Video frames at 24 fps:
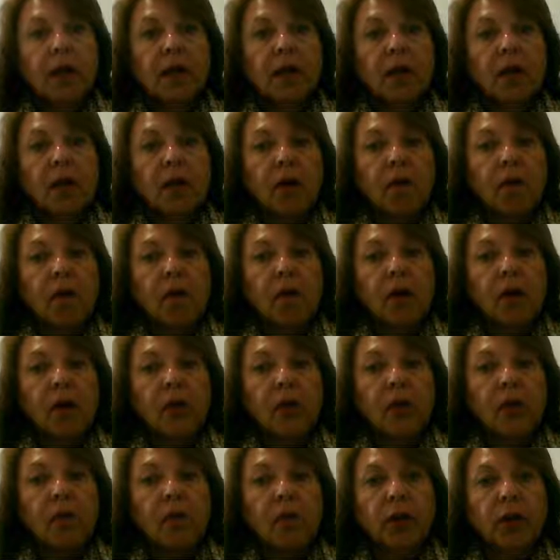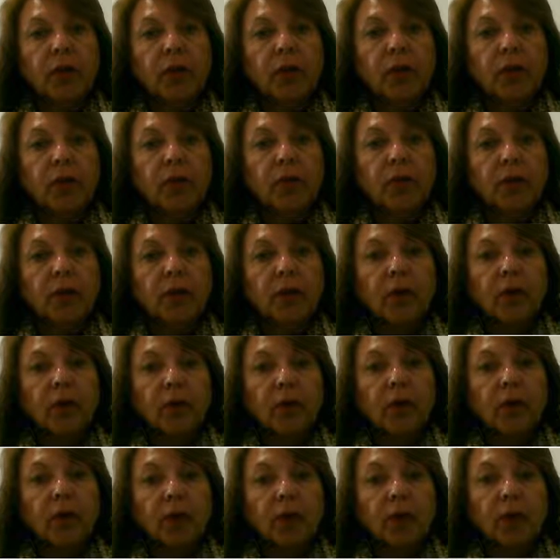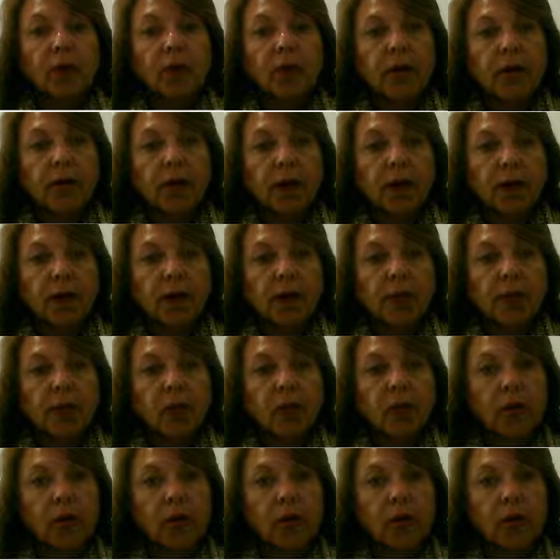Now, most of you, if you're looking at current articles,